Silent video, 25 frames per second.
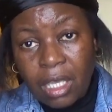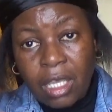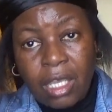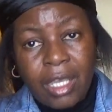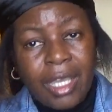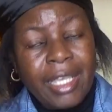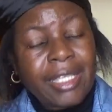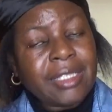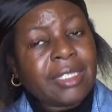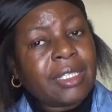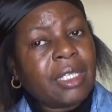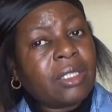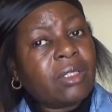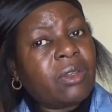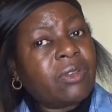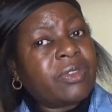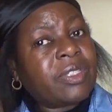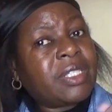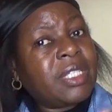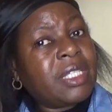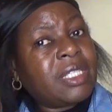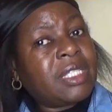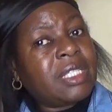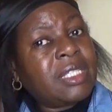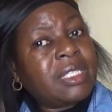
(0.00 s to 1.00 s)
Instead of
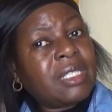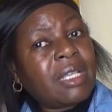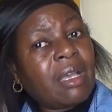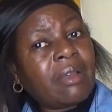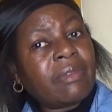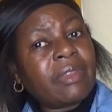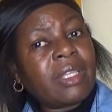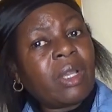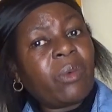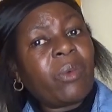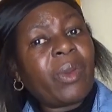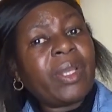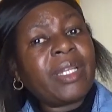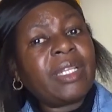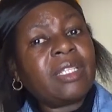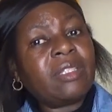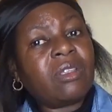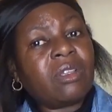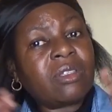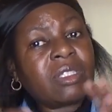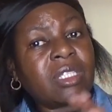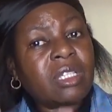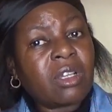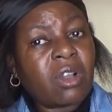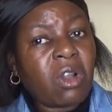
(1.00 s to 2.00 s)
sitting down there when it
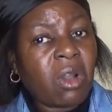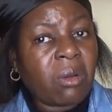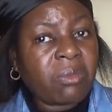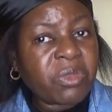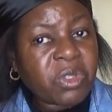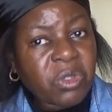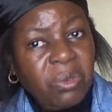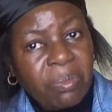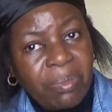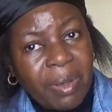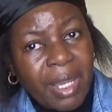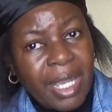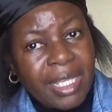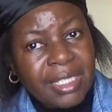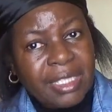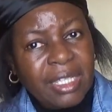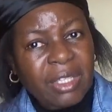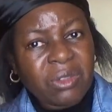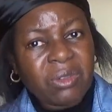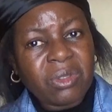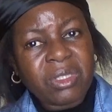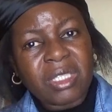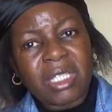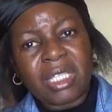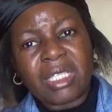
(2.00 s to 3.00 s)
doesn't come to pass
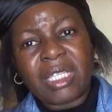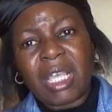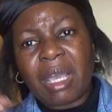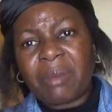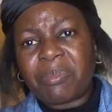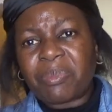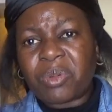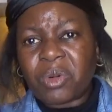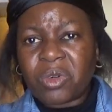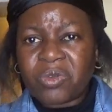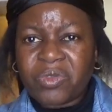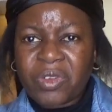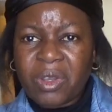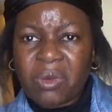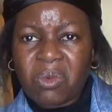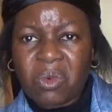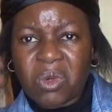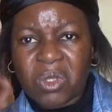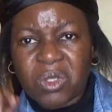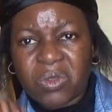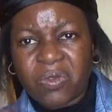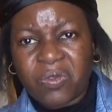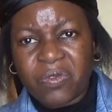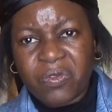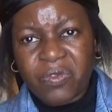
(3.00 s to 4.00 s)
and you say that prophet
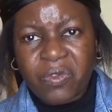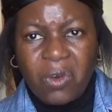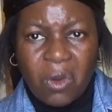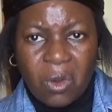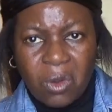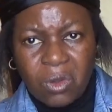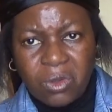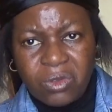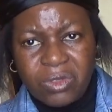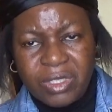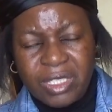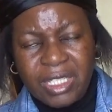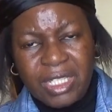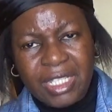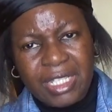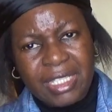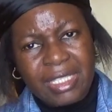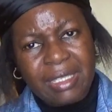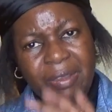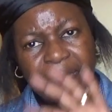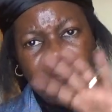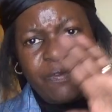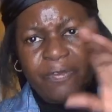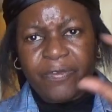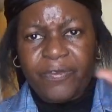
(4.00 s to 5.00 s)
was false,
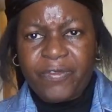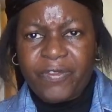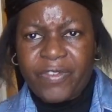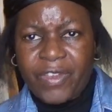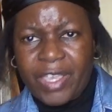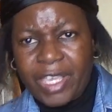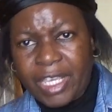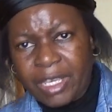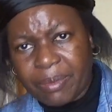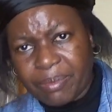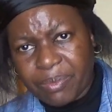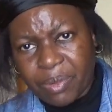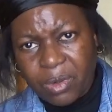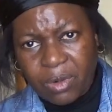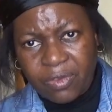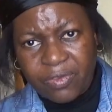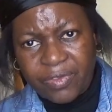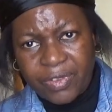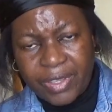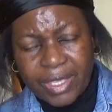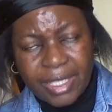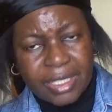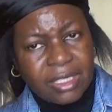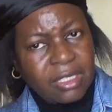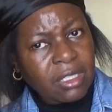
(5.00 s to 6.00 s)
he's a fake
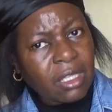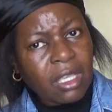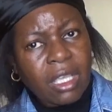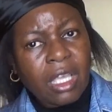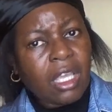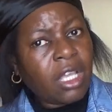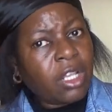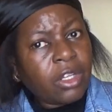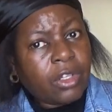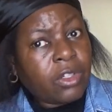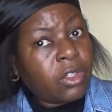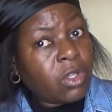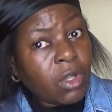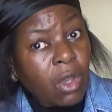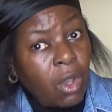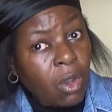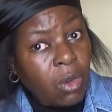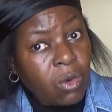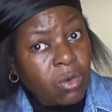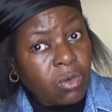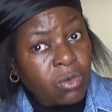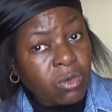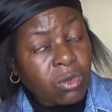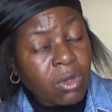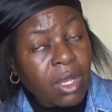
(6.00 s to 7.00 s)
prophet.
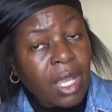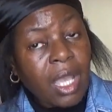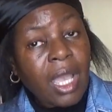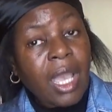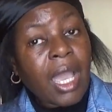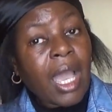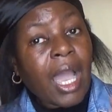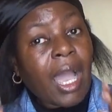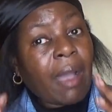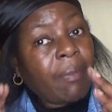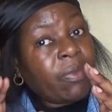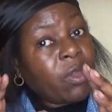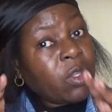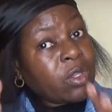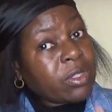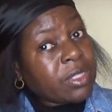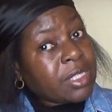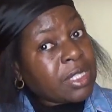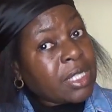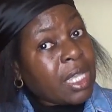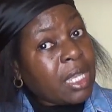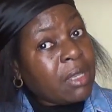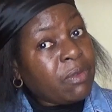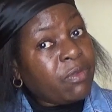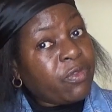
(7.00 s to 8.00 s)
No, I'm not
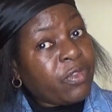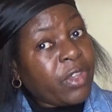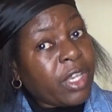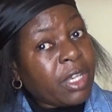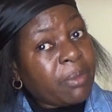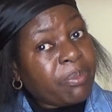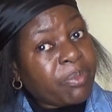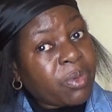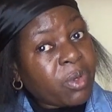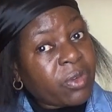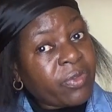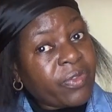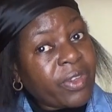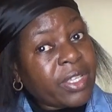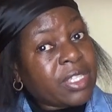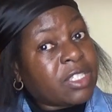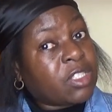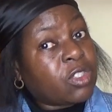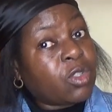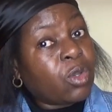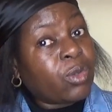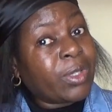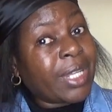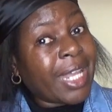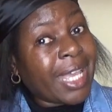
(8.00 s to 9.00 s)
saying fake prophets
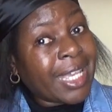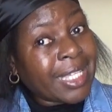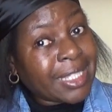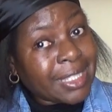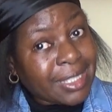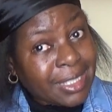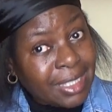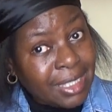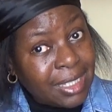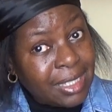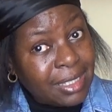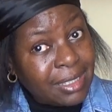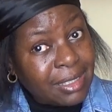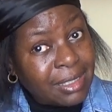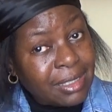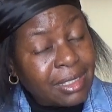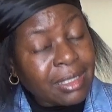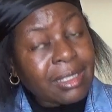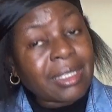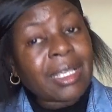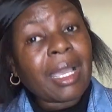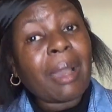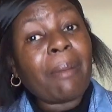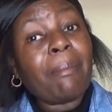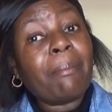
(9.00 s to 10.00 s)
don't
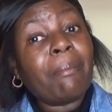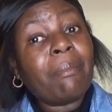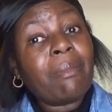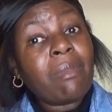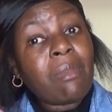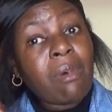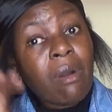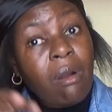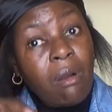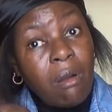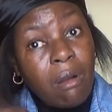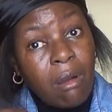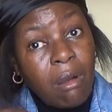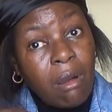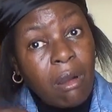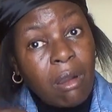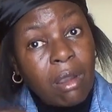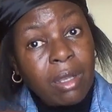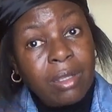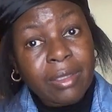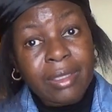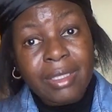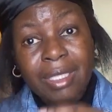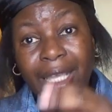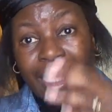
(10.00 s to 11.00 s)
exist. There are more
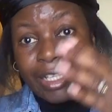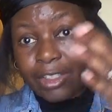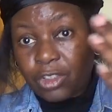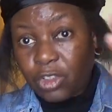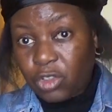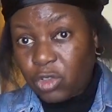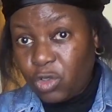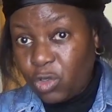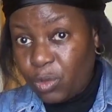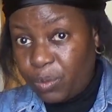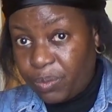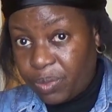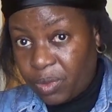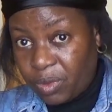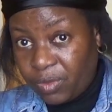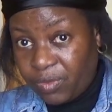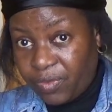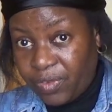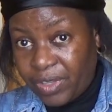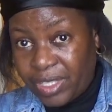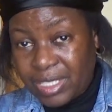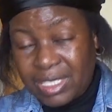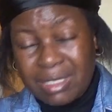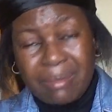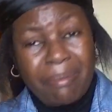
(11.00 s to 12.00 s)
than true
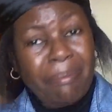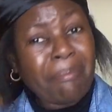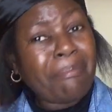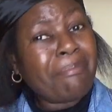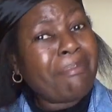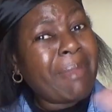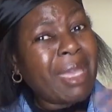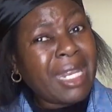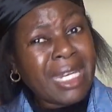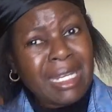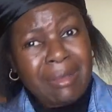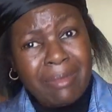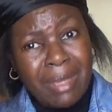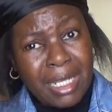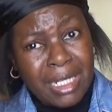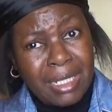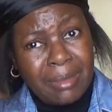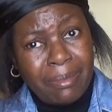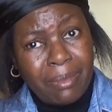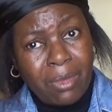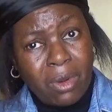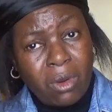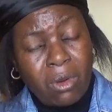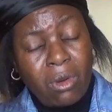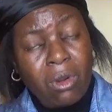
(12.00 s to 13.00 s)
prophets, many, many
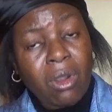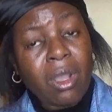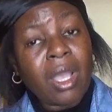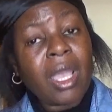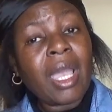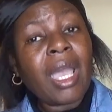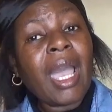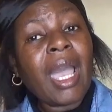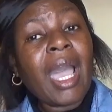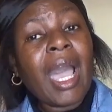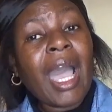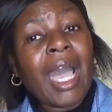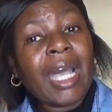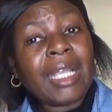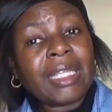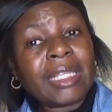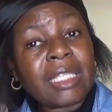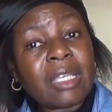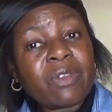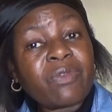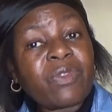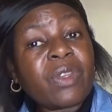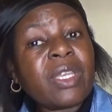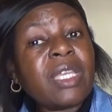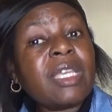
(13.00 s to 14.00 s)
more. And
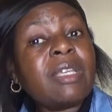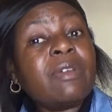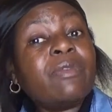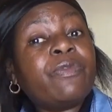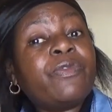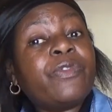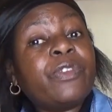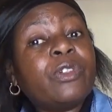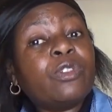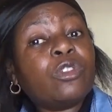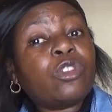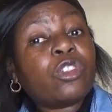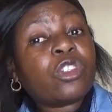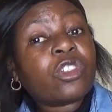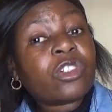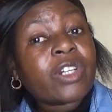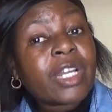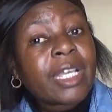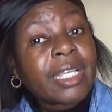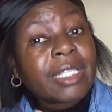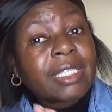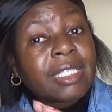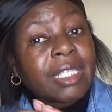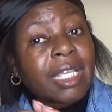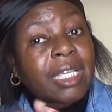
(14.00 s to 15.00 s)
they've
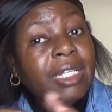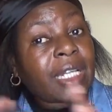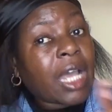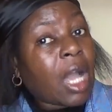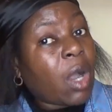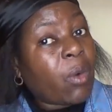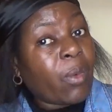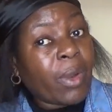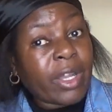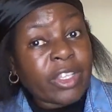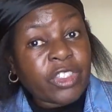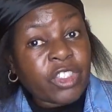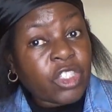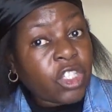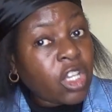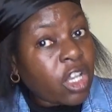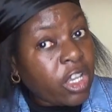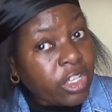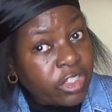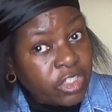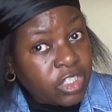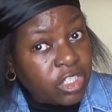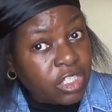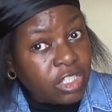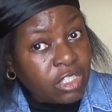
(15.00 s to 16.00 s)
infiltrated our
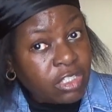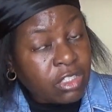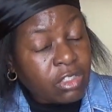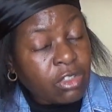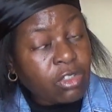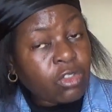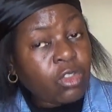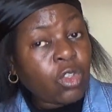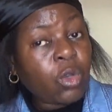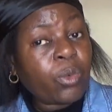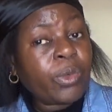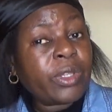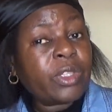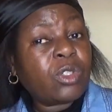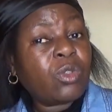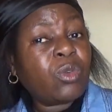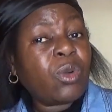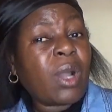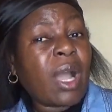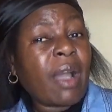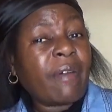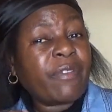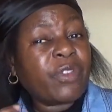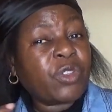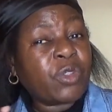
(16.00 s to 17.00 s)
churches. So we do
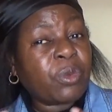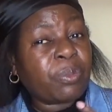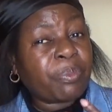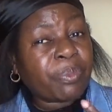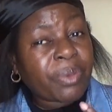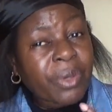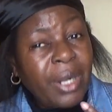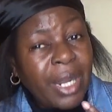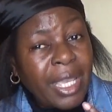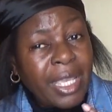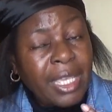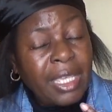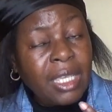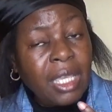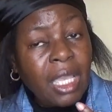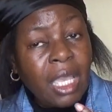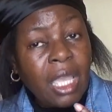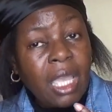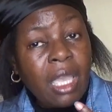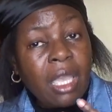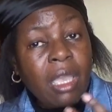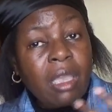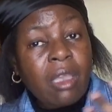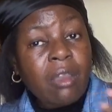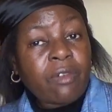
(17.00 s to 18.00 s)
have to pray
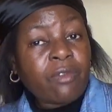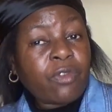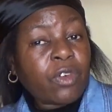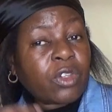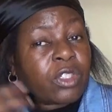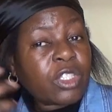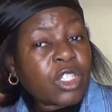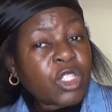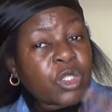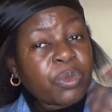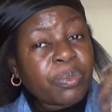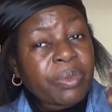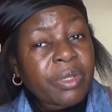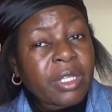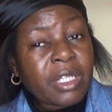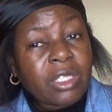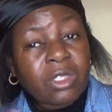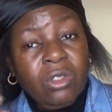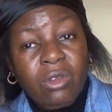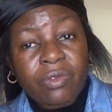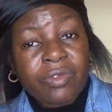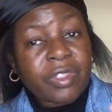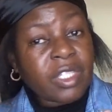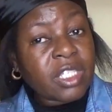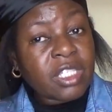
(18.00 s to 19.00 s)
for the
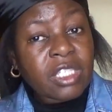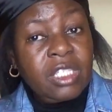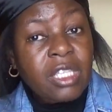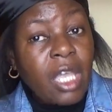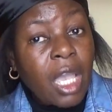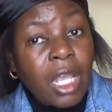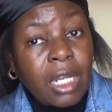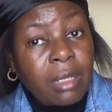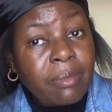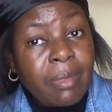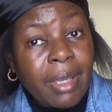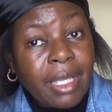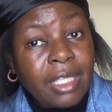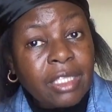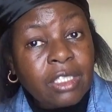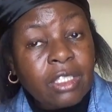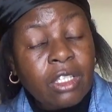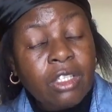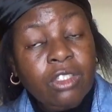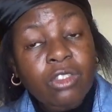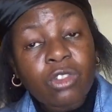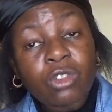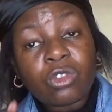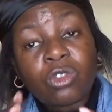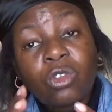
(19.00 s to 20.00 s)
spirit of discernment
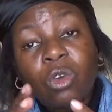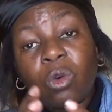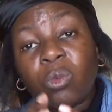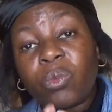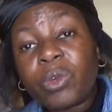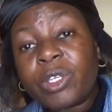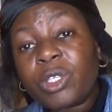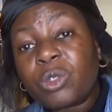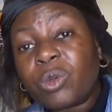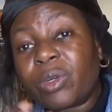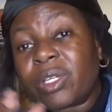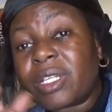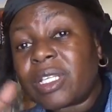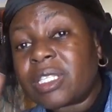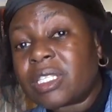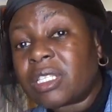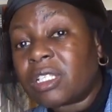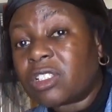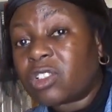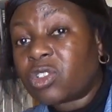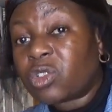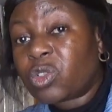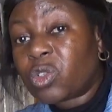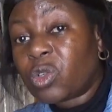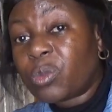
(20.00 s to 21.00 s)
to know which one is
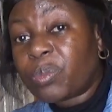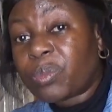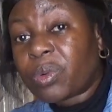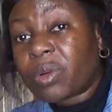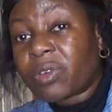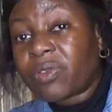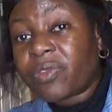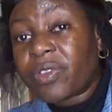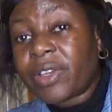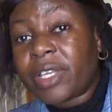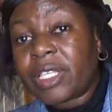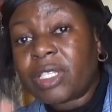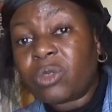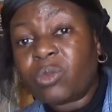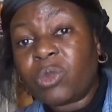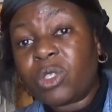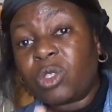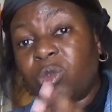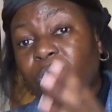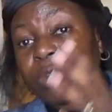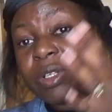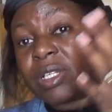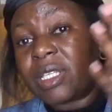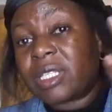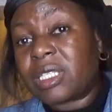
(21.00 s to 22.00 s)
a true prophet,
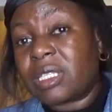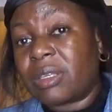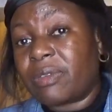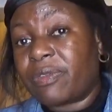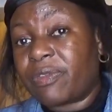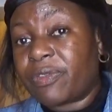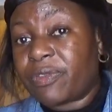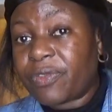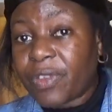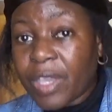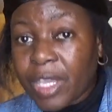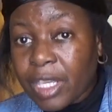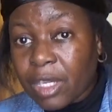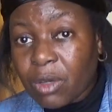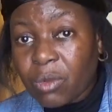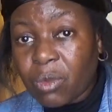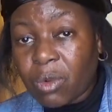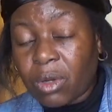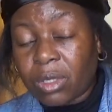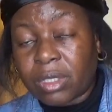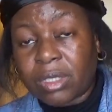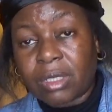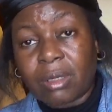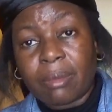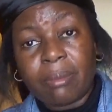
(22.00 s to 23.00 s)
which one is a fake one.